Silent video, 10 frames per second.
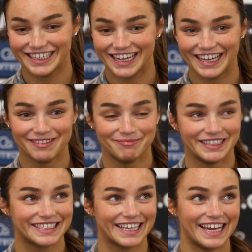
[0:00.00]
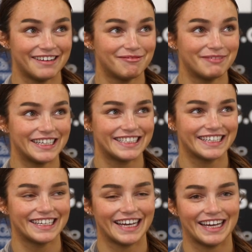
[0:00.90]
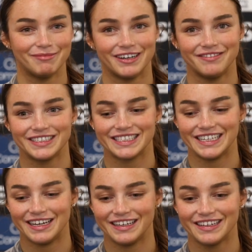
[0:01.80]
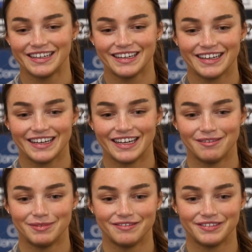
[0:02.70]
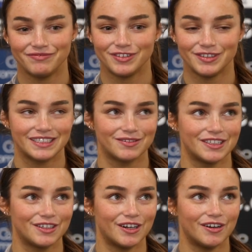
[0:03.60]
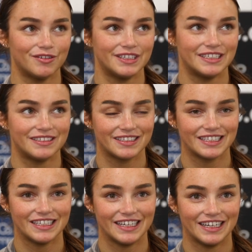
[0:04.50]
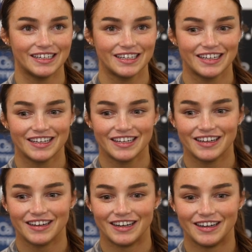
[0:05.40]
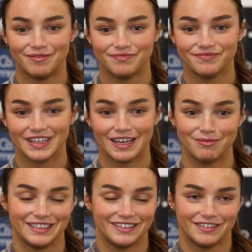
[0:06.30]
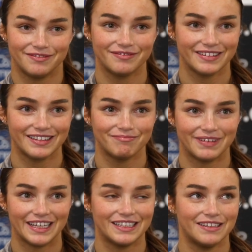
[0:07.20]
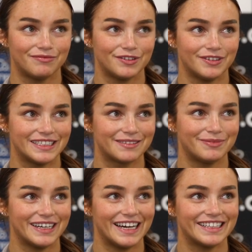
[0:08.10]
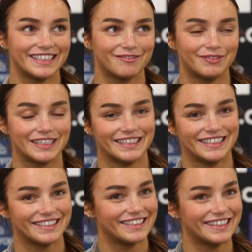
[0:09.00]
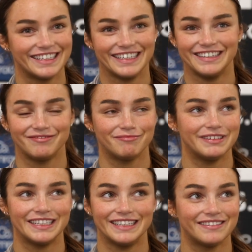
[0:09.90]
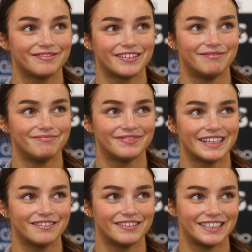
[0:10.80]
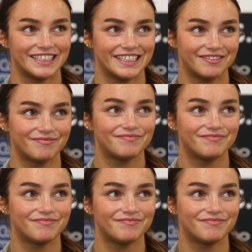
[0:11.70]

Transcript: think I had the best game in my second game, but obviously I had a bit of influence with the goal. And yeah, I'm happy to have made that influence, but I think we can get even better from that one, yeah.